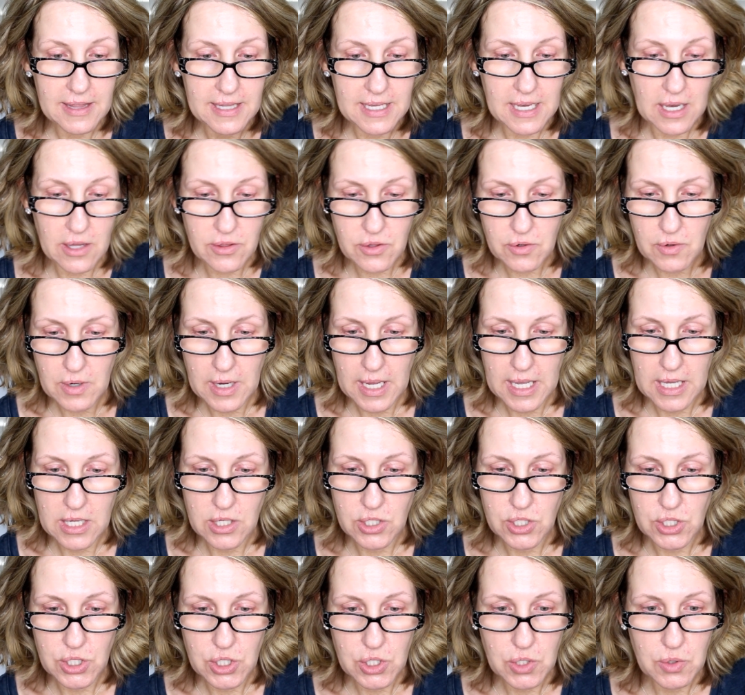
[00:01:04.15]
on the other
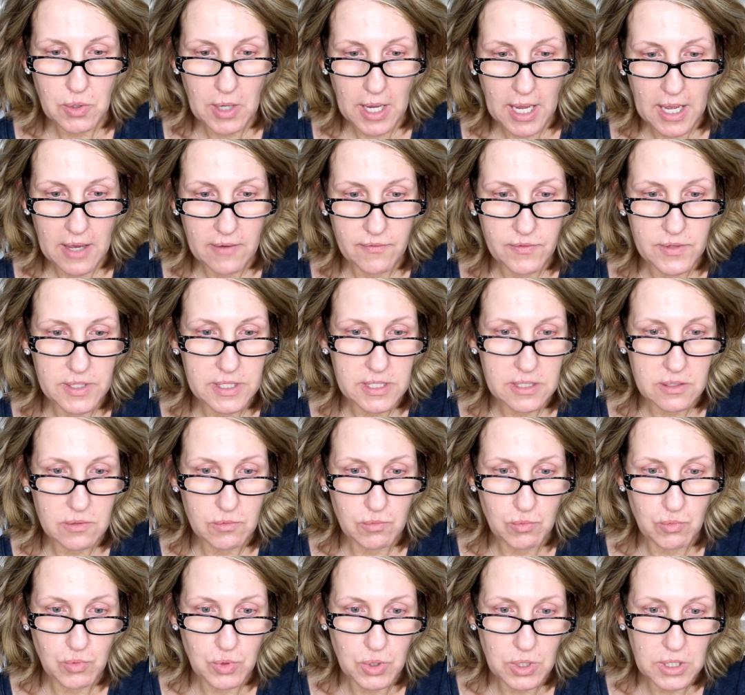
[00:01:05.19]
end, you have this
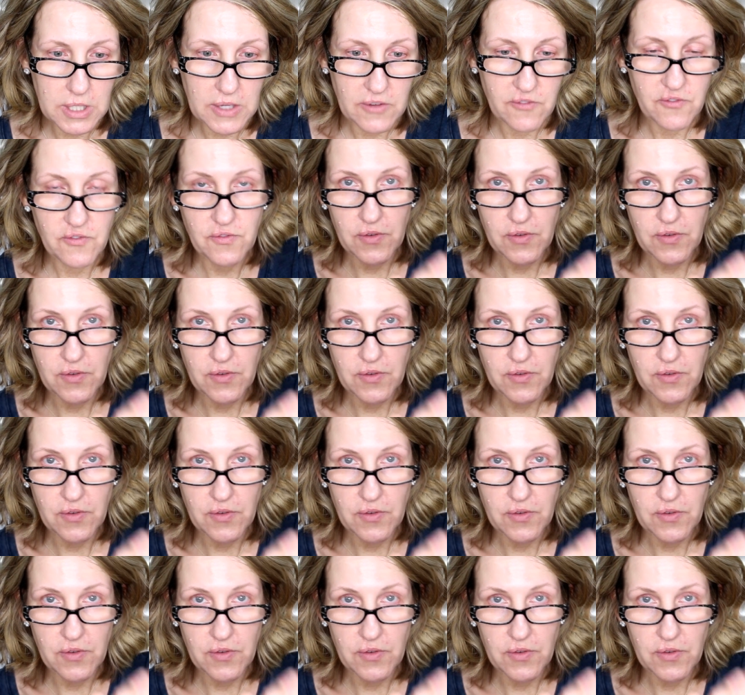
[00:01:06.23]
really